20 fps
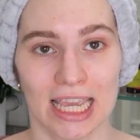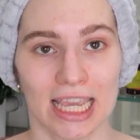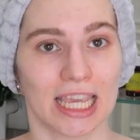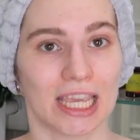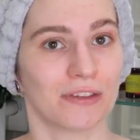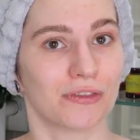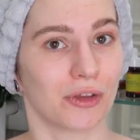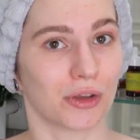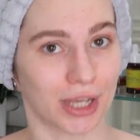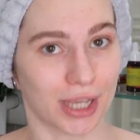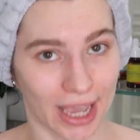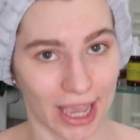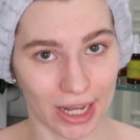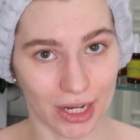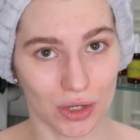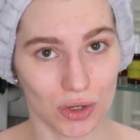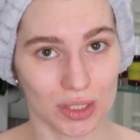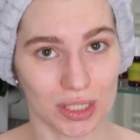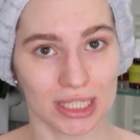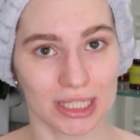If you can
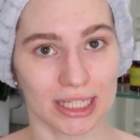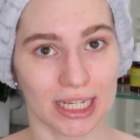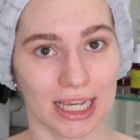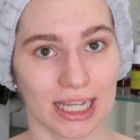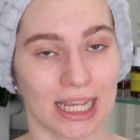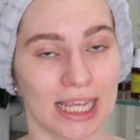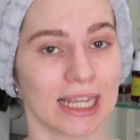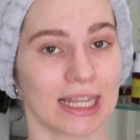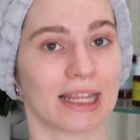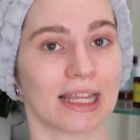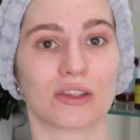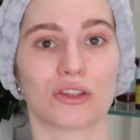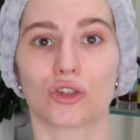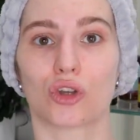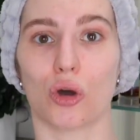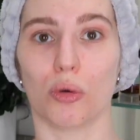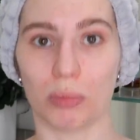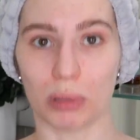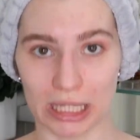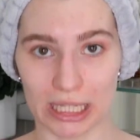use it daily, that's
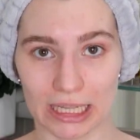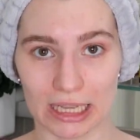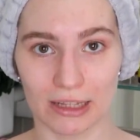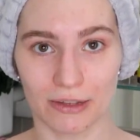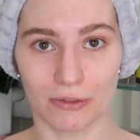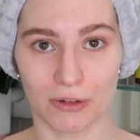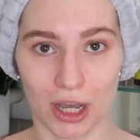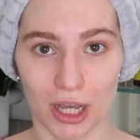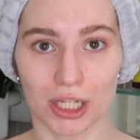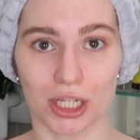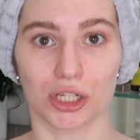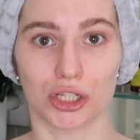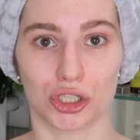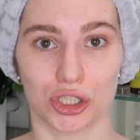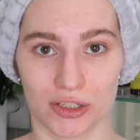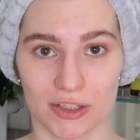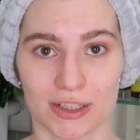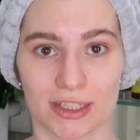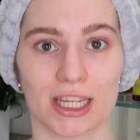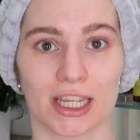completely fine.
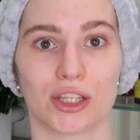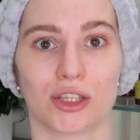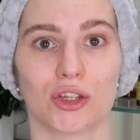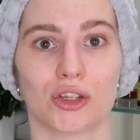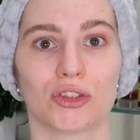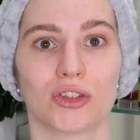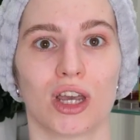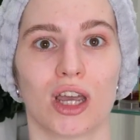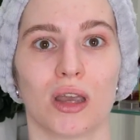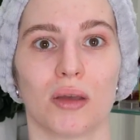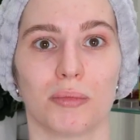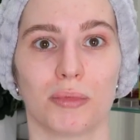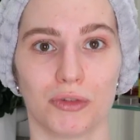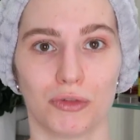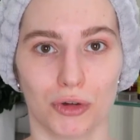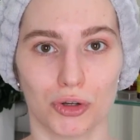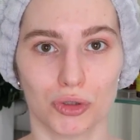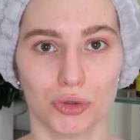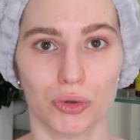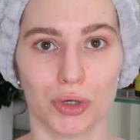Just take your time
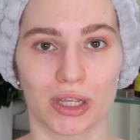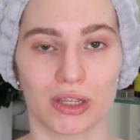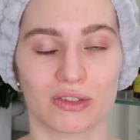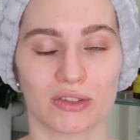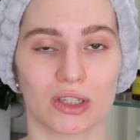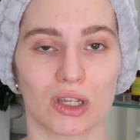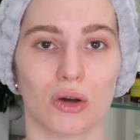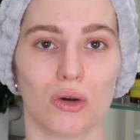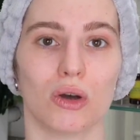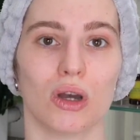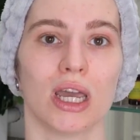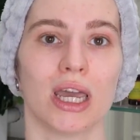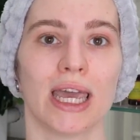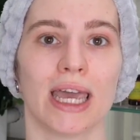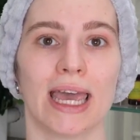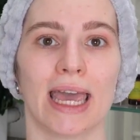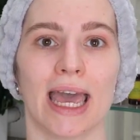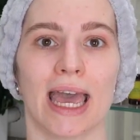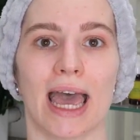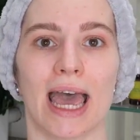before doing so.
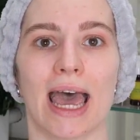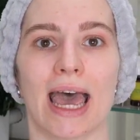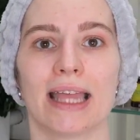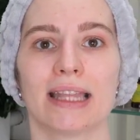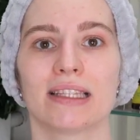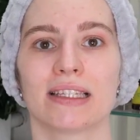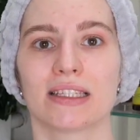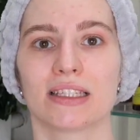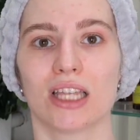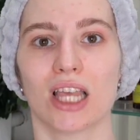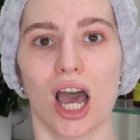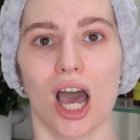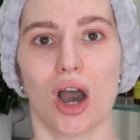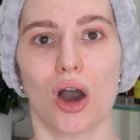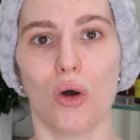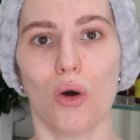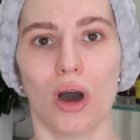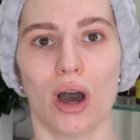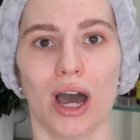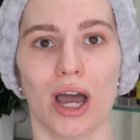And
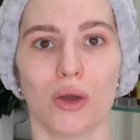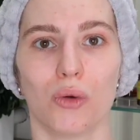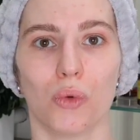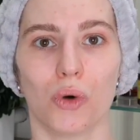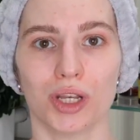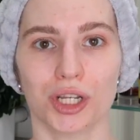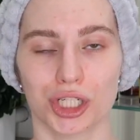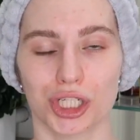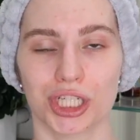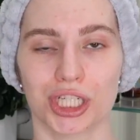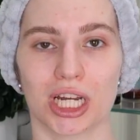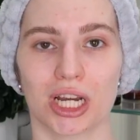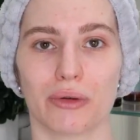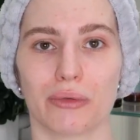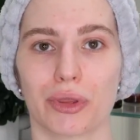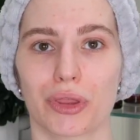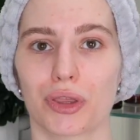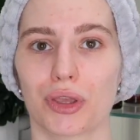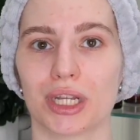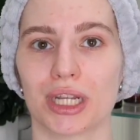now I want to share
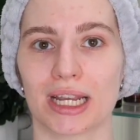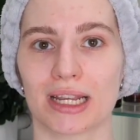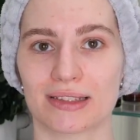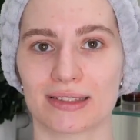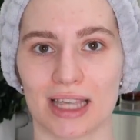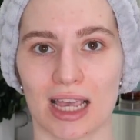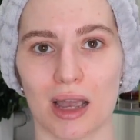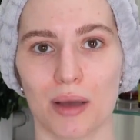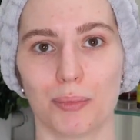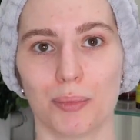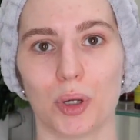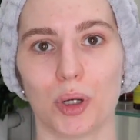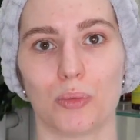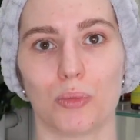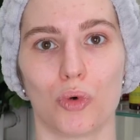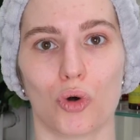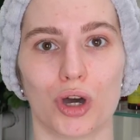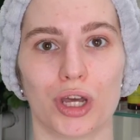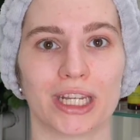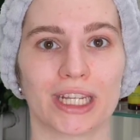with you an example
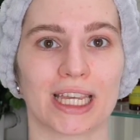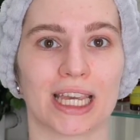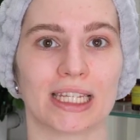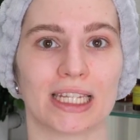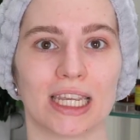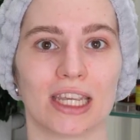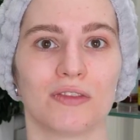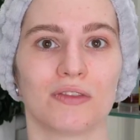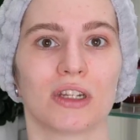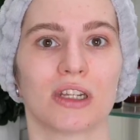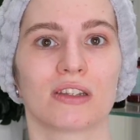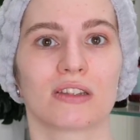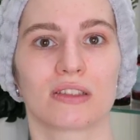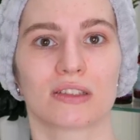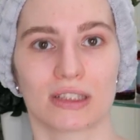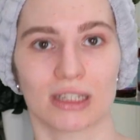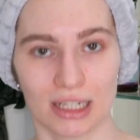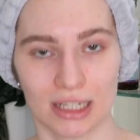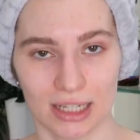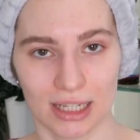morning and evening
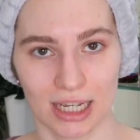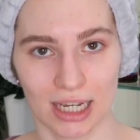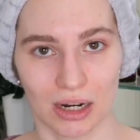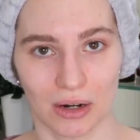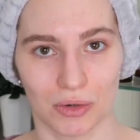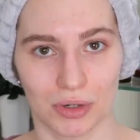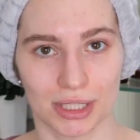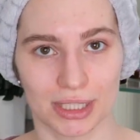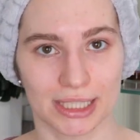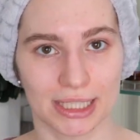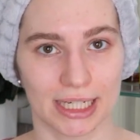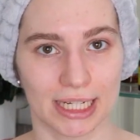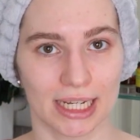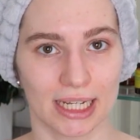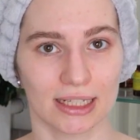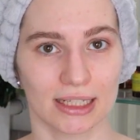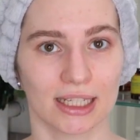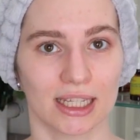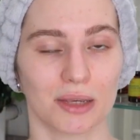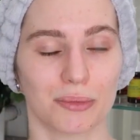skincare
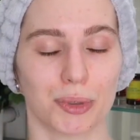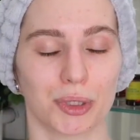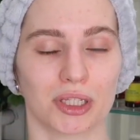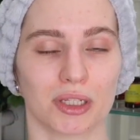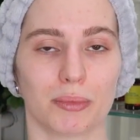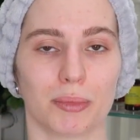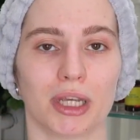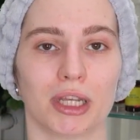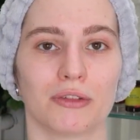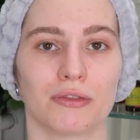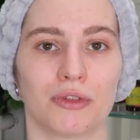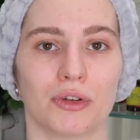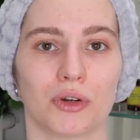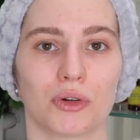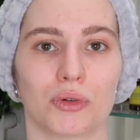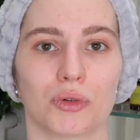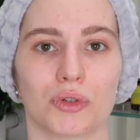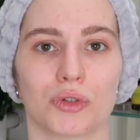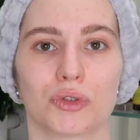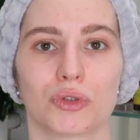routine, keeping the main
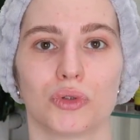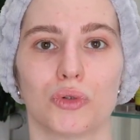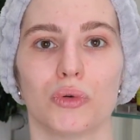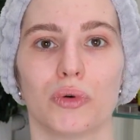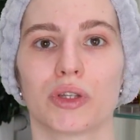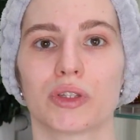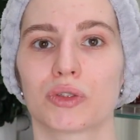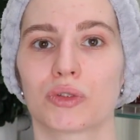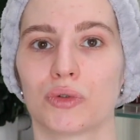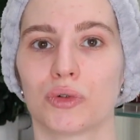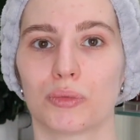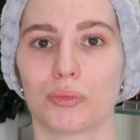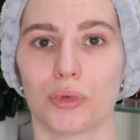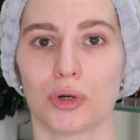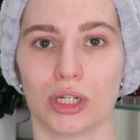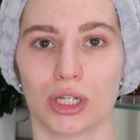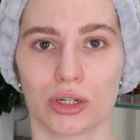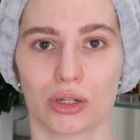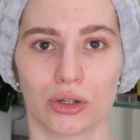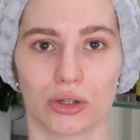focus towards Good
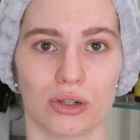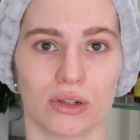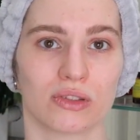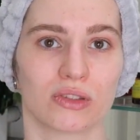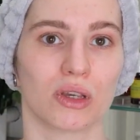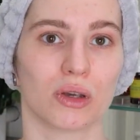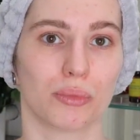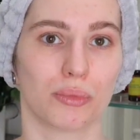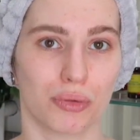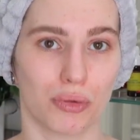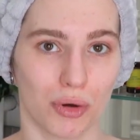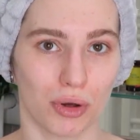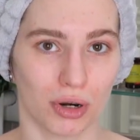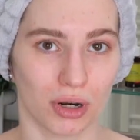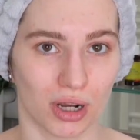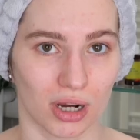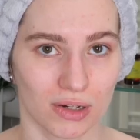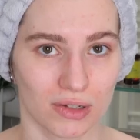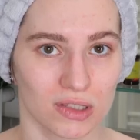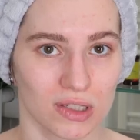Molecules
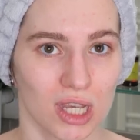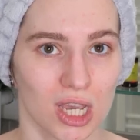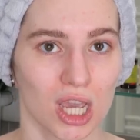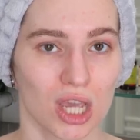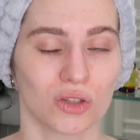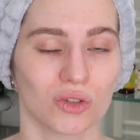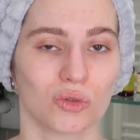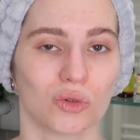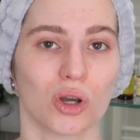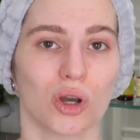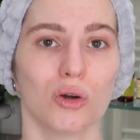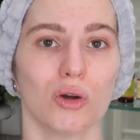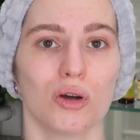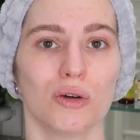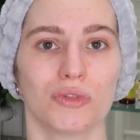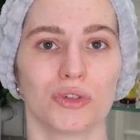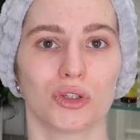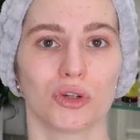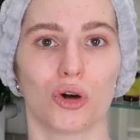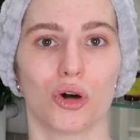products, to go
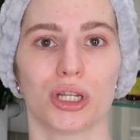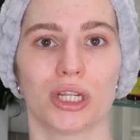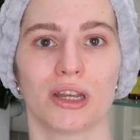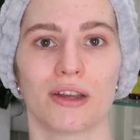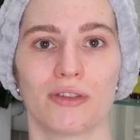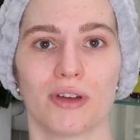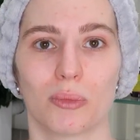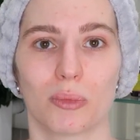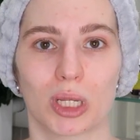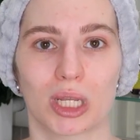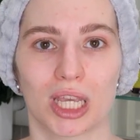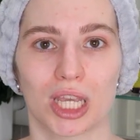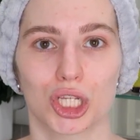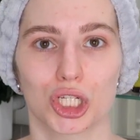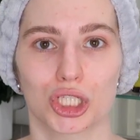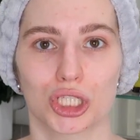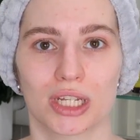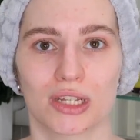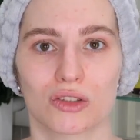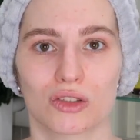over the order of
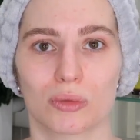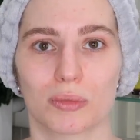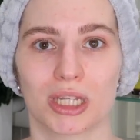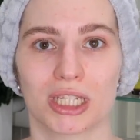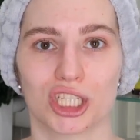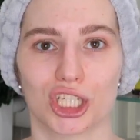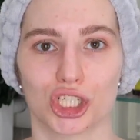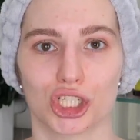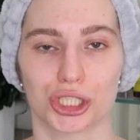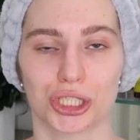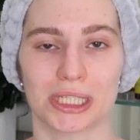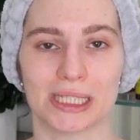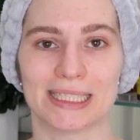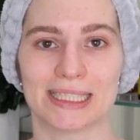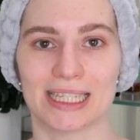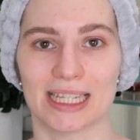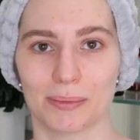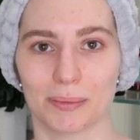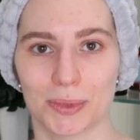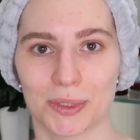application and some additional
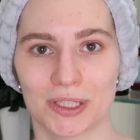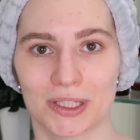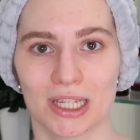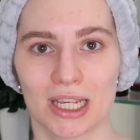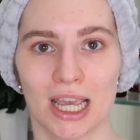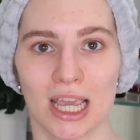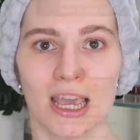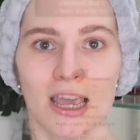tips.